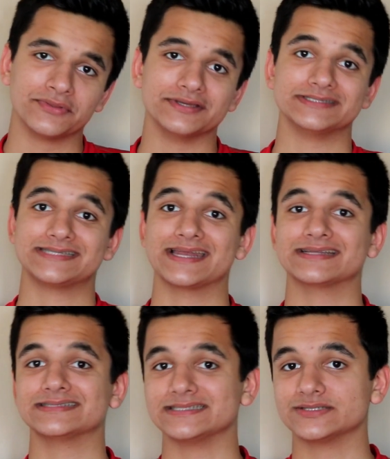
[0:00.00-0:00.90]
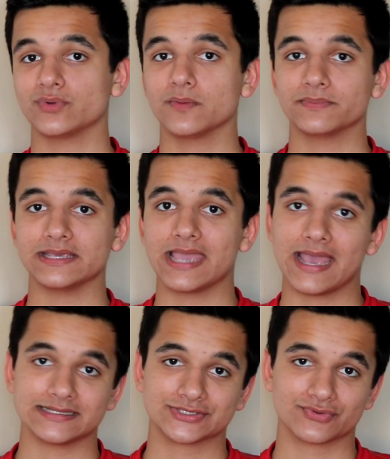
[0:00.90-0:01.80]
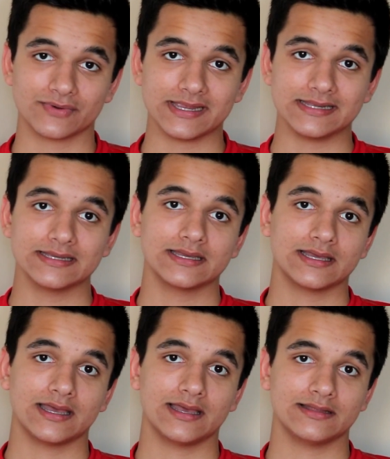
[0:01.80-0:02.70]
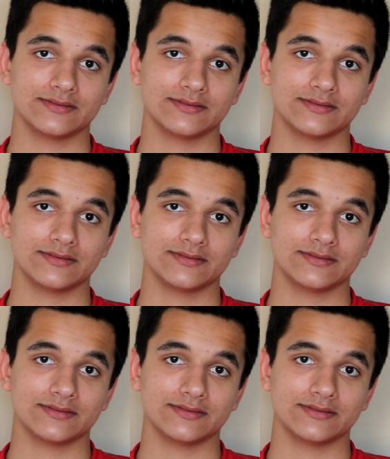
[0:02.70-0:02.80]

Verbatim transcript: the attendances won't be as great uh,